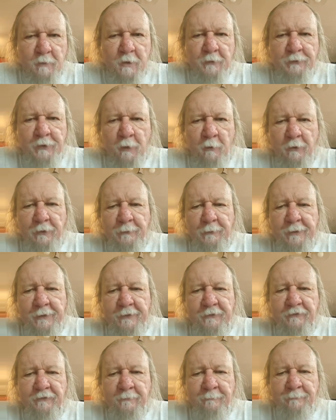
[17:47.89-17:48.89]
No other
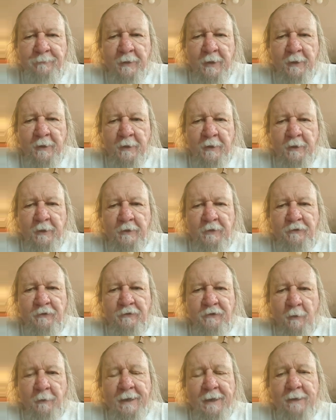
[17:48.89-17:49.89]
hints.
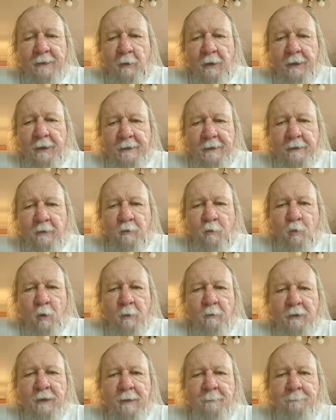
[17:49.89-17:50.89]
So anyway, what
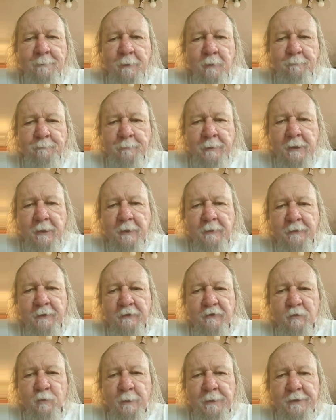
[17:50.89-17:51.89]
would I pair
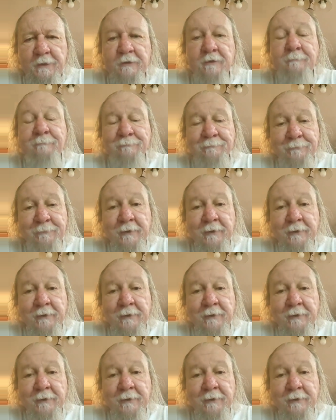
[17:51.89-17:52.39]
this with?